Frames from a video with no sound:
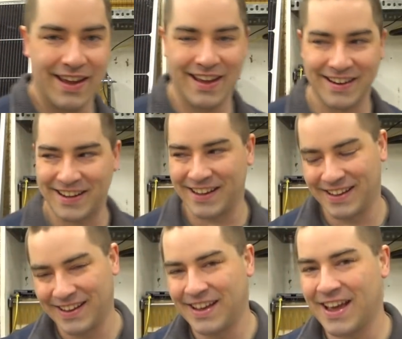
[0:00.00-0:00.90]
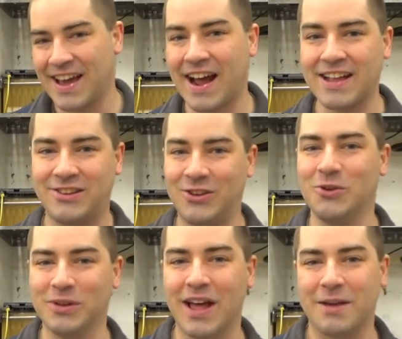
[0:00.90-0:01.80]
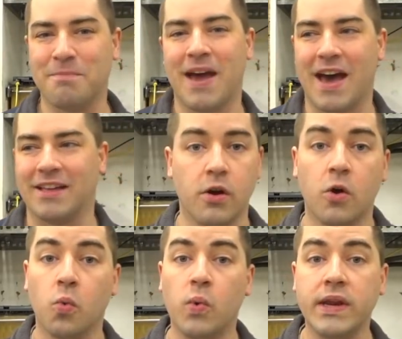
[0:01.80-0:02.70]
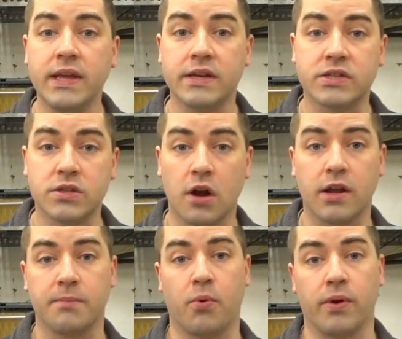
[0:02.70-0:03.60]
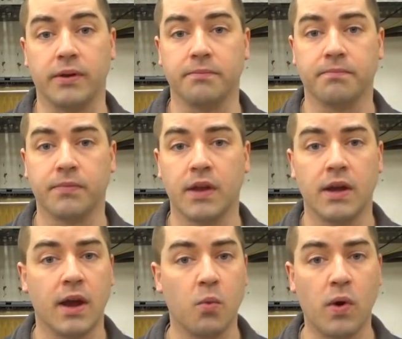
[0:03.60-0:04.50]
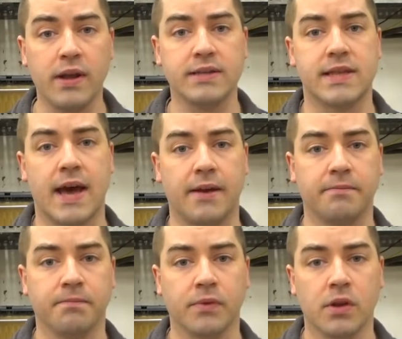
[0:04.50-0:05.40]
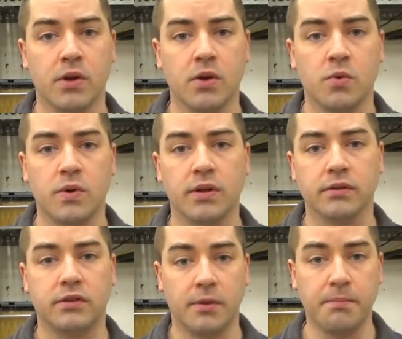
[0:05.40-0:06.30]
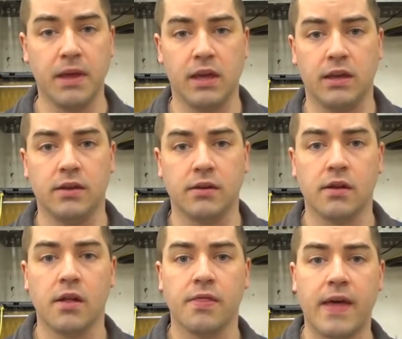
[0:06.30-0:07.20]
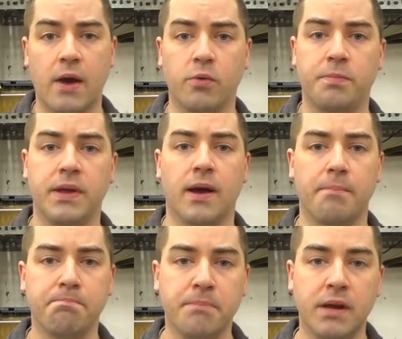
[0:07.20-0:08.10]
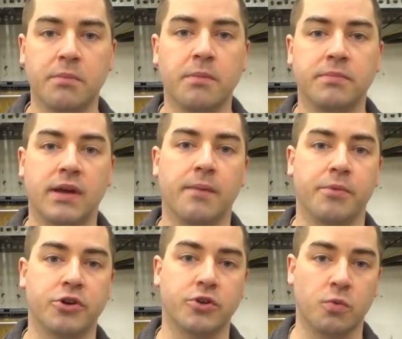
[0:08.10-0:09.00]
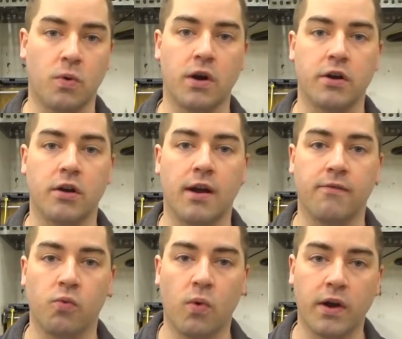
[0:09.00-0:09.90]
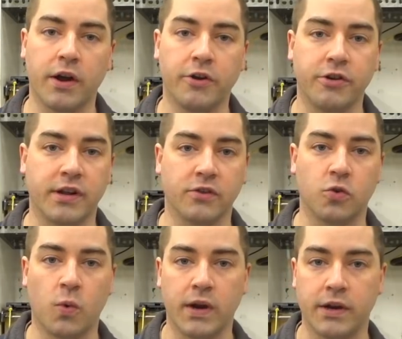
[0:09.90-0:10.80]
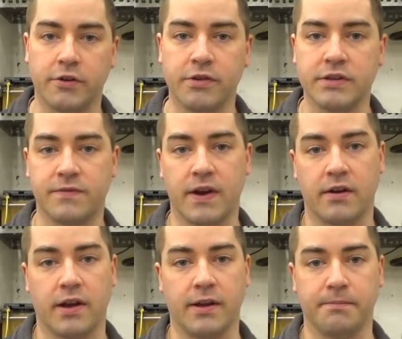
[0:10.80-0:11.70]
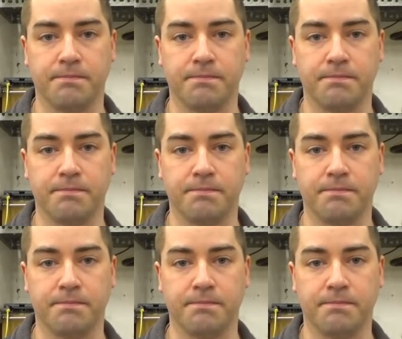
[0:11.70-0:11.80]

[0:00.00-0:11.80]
And I do like math. We need a starting point. And what is that? Well, to me, that would be a minimum temperature water of 120 degrees Fahrenheit.